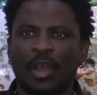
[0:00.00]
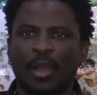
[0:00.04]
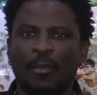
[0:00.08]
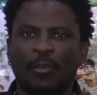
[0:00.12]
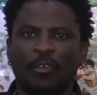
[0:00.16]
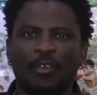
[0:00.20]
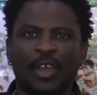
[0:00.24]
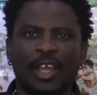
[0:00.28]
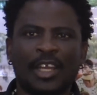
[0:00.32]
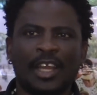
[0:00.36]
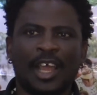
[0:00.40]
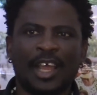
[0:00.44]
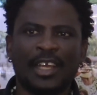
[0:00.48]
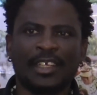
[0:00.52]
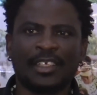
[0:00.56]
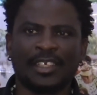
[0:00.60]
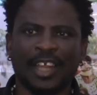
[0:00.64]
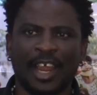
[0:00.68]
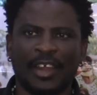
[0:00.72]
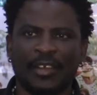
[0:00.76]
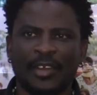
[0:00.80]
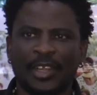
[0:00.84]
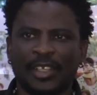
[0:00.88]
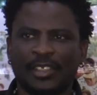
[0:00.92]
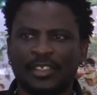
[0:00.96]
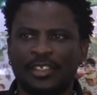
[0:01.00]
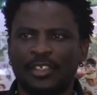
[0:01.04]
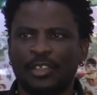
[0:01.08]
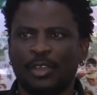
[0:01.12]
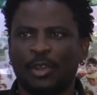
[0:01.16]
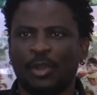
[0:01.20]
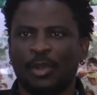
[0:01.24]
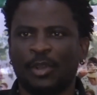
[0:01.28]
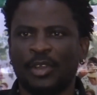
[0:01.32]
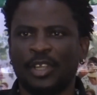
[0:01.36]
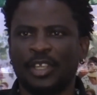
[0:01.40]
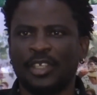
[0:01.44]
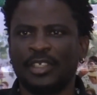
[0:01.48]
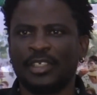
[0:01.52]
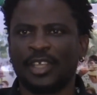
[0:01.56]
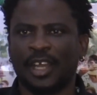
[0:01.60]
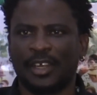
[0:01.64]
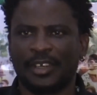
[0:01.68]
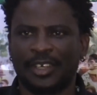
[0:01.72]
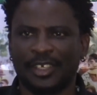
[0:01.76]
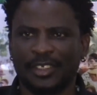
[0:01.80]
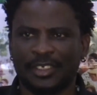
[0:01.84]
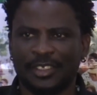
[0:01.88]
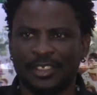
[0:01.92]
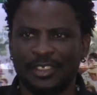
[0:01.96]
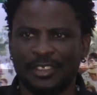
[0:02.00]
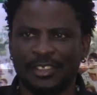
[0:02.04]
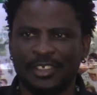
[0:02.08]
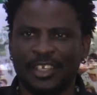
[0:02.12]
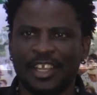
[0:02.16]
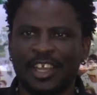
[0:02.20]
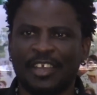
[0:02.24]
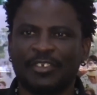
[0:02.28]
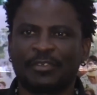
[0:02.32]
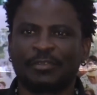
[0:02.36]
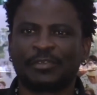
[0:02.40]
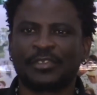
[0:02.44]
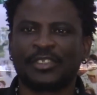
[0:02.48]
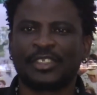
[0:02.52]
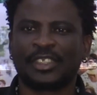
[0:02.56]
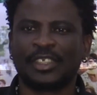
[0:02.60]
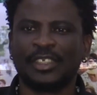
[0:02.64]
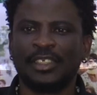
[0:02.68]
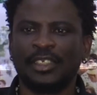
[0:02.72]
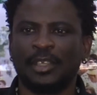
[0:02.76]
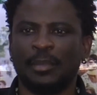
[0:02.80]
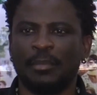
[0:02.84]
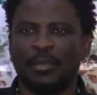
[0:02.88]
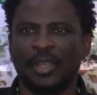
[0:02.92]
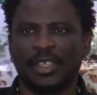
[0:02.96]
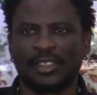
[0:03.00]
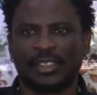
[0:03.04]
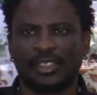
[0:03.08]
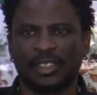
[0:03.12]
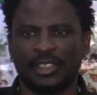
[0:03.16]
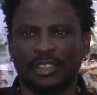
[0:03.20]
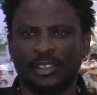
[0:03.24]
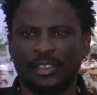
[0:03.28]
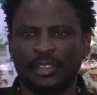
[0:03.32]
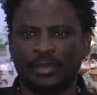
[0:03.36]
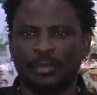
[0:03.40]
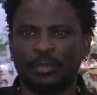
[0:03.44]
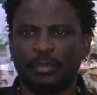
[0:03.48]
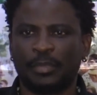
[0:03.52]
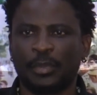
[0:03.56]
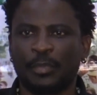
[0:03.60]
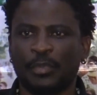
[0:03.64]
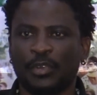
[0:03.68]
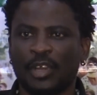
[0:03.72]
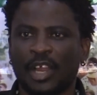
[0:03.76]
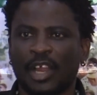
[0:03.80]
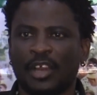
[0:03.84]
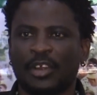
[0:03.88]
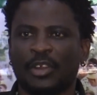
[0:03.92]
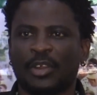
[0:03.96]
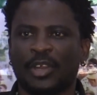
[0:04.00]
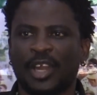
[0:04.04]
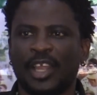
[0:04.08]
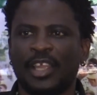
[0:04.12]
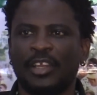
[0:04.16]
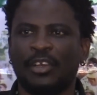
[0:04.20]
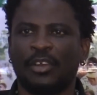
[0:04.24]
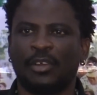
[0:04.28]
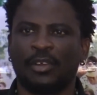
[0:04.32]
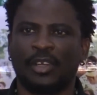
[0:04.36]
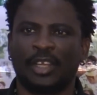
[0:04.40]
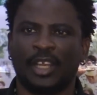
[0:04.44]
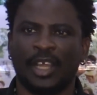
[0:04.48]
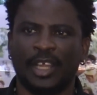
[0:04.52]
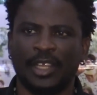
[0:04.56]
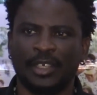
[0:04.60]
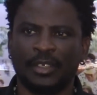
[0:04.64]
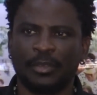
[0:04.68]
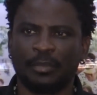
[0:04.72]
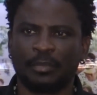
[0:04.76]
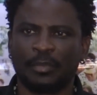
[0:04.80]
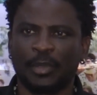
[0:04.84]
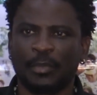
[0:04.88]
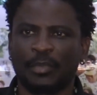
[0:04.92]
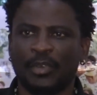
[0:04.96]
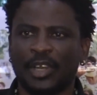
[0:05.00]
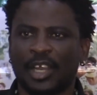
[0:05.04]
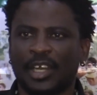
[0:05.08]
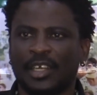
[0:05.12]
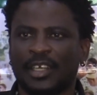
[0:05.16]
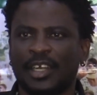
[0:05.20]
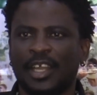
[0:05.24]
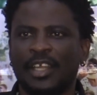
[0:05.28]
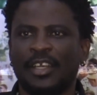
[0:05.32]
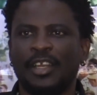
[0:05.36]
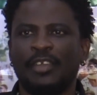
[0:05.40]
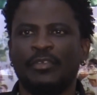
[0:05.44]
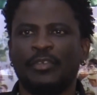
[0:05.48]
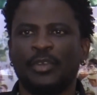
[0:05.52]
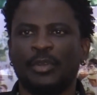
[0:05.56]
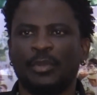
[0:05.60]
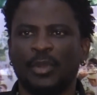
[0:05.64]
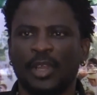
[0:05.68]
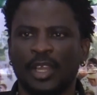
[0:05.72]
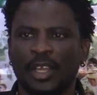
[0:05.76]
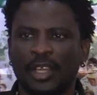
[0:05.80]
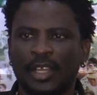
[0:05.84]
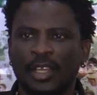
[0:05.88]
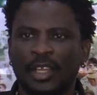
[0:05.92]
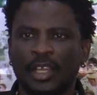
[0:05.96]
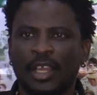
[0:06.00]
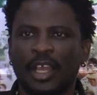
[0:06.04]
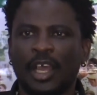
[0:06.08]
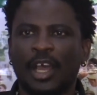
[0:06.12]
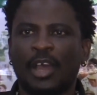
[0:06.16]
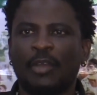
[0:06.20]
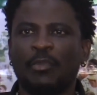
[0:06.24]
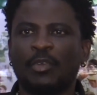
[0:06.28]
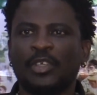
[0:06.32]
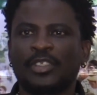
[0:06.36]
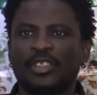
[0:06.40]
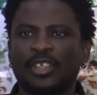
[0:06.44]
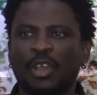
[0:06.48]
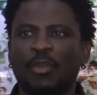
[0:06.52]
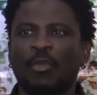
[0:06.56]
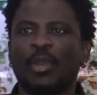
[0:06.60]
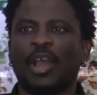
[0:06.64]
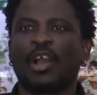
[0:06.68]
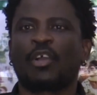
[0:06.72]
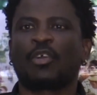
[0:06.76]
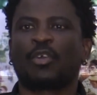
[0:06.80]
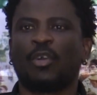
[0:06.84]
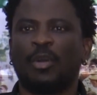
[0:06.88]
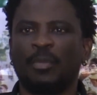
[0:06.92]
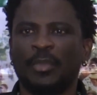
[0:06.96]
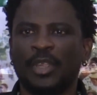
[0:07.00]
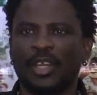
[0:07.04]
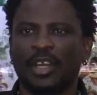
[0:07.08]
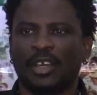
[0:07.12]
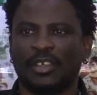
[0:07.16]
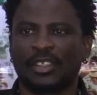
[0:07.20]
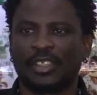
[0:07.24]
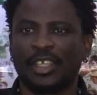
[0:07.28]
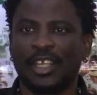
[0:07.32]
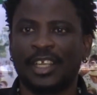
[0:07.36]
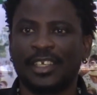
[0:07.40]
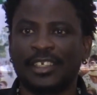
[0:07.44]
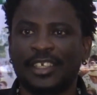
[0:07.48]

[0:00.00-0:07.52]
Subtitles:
Whether directly or indirectly, they have seen the message. People are crying online, people are crying everywhere. And we say we are coming out, a